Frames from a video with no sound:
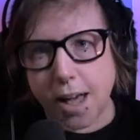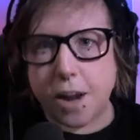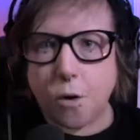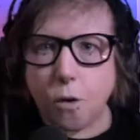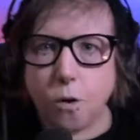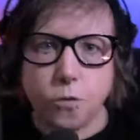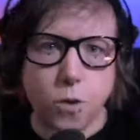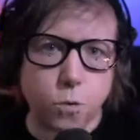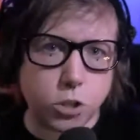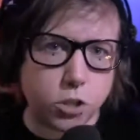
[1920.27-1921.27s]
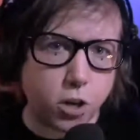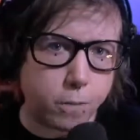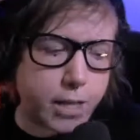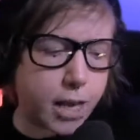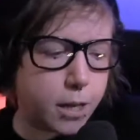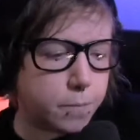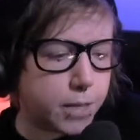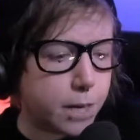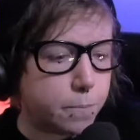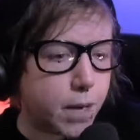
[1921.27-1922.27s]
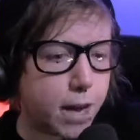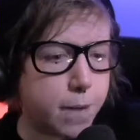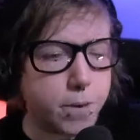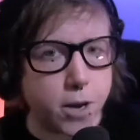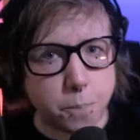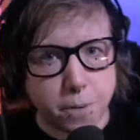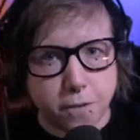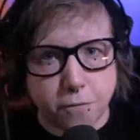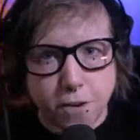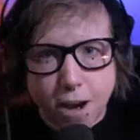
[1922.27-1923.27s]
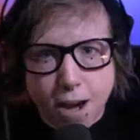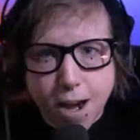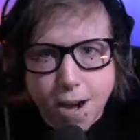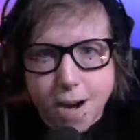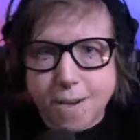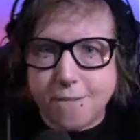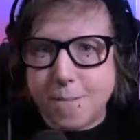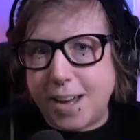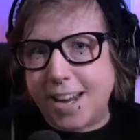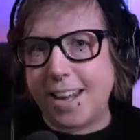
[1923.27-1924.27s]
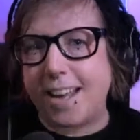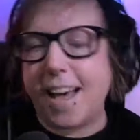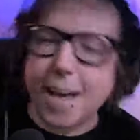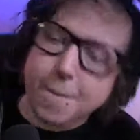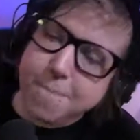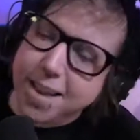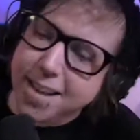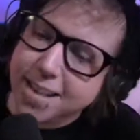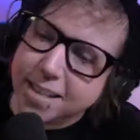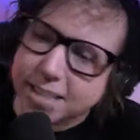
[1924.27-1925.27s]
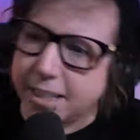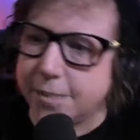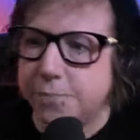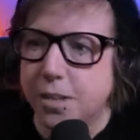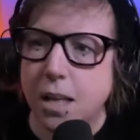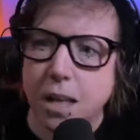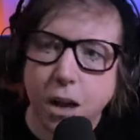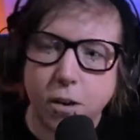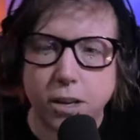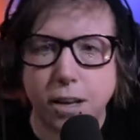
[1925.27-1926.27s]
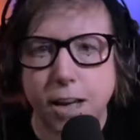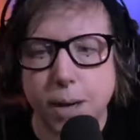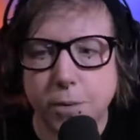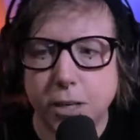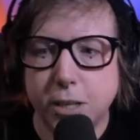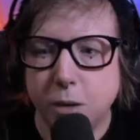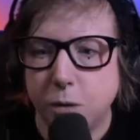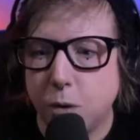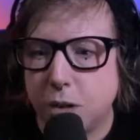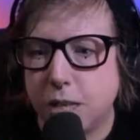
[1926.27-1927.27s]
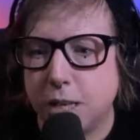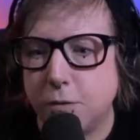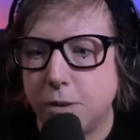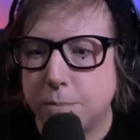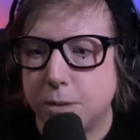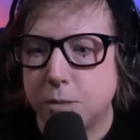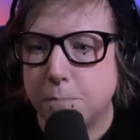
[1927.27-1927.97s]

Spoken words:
and all those jobs help keep the library open for everybody. Amazing. Okay, I'm going to go. Thank you very much,